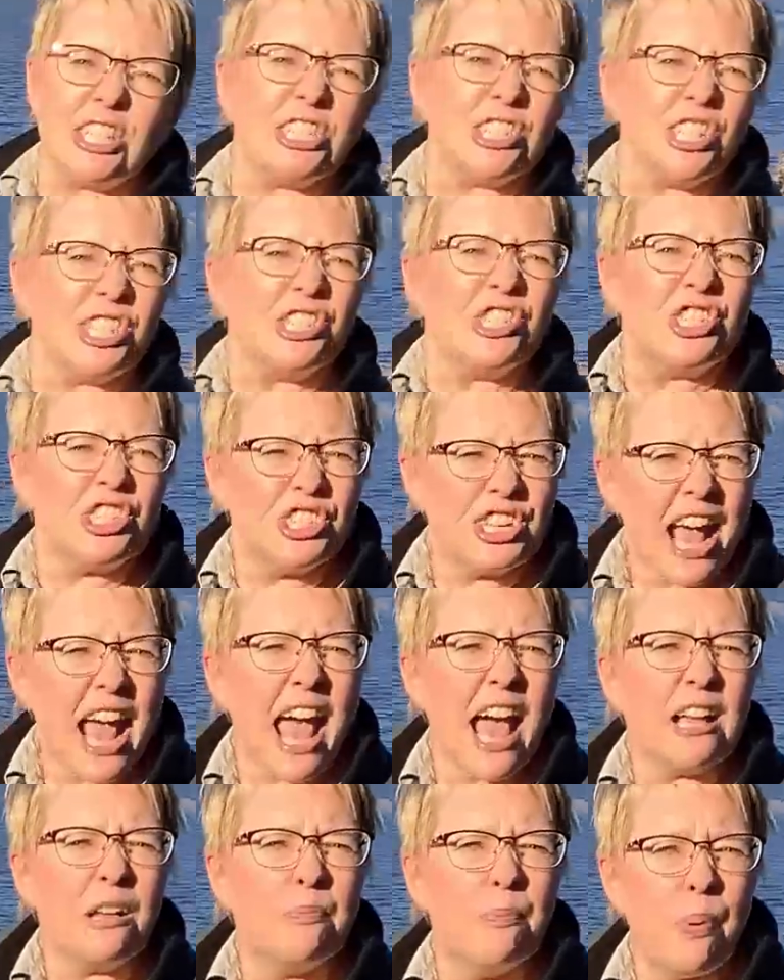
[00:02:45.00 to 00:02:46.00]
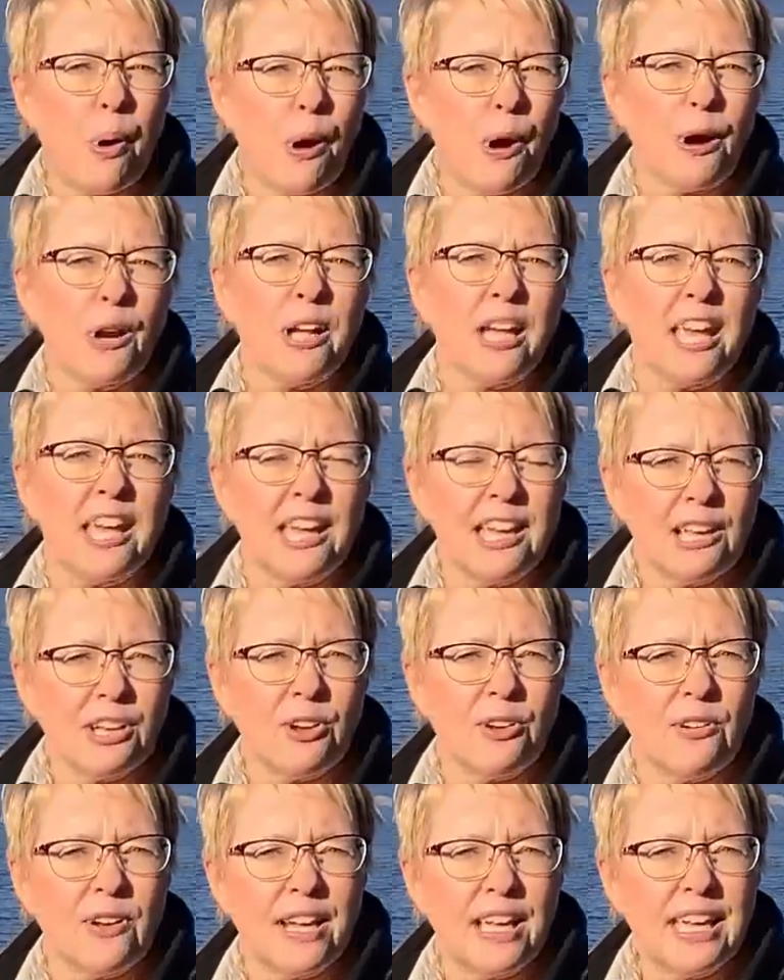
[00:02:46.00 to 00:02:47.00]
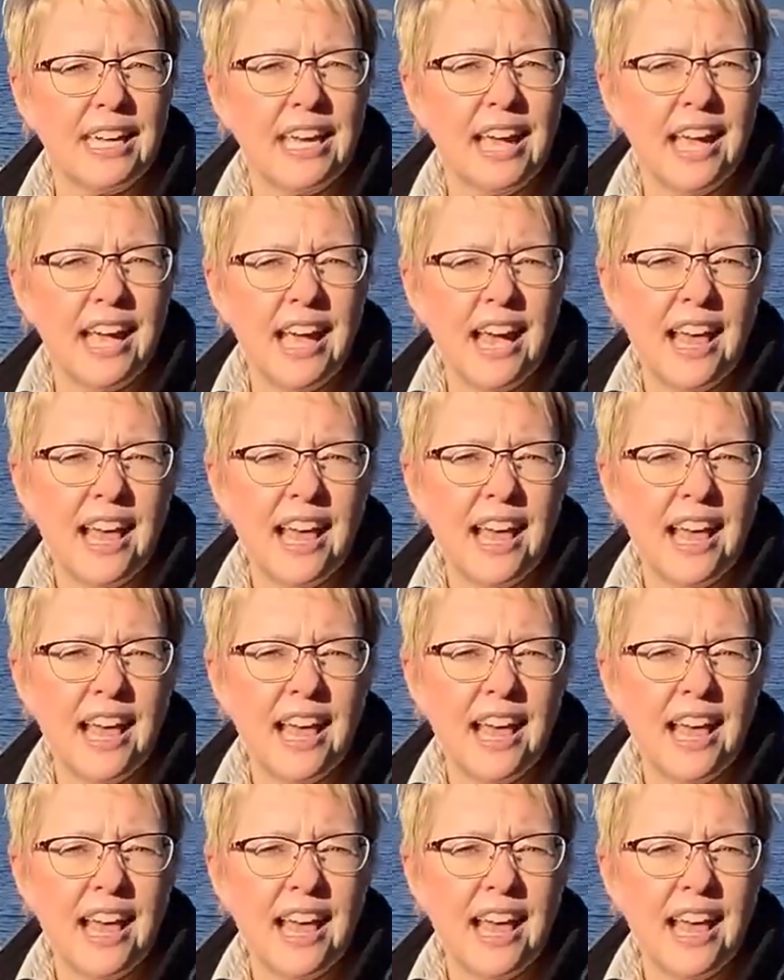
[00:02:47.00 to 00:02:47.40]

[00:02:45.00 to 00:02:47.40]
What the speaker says: it's a shagbark hickory.